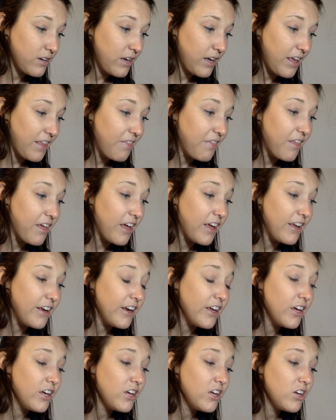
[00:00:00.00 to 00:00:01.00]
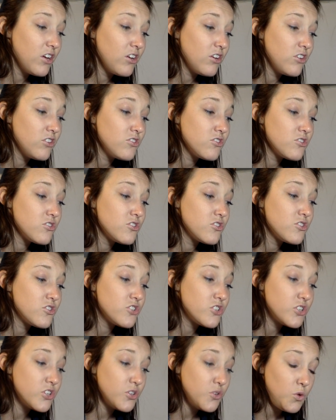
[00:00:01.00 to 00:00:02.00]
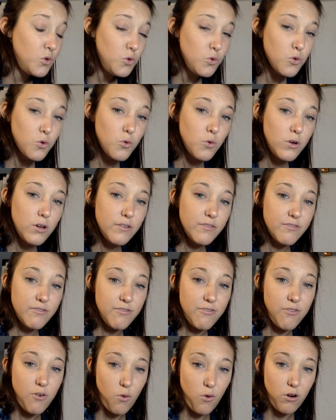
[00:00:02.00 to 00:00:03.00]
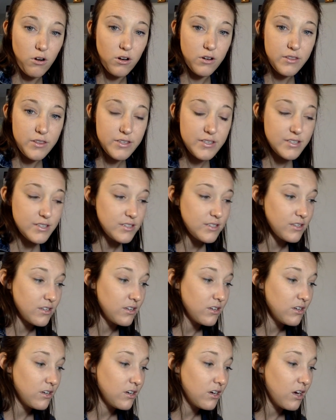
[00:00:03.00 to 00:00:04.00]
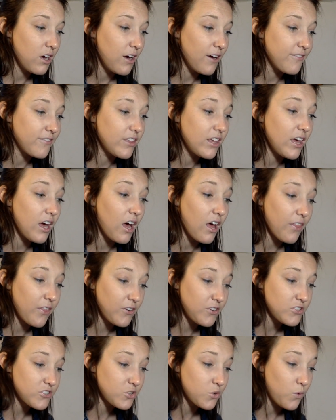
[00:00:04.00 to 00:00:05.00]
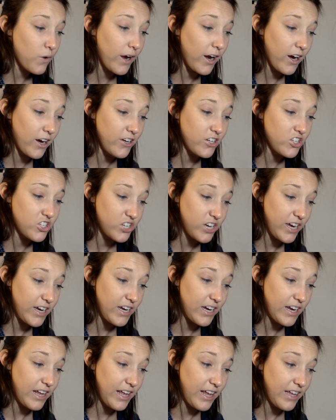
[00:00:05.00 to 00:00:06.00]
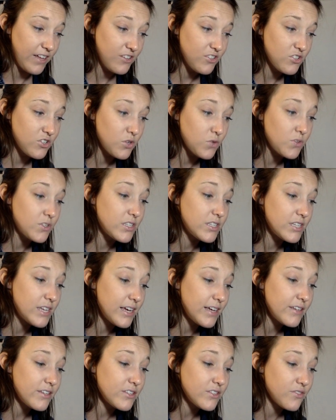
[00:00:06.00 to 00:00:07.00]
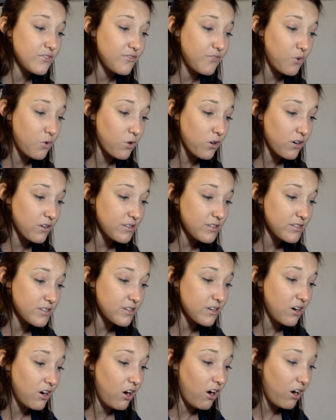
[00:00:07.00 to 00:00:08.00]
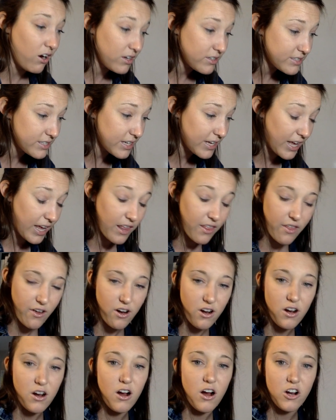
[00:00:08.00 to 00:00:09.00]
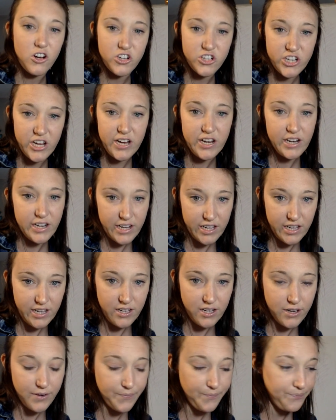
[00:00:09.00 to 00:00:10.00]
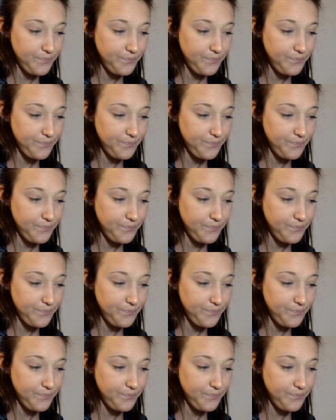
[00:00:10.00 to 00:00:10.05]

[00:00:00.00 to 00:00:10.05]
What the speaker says: and then 2/4 of the other square is shaded in, so 6/4 all together are shaded in.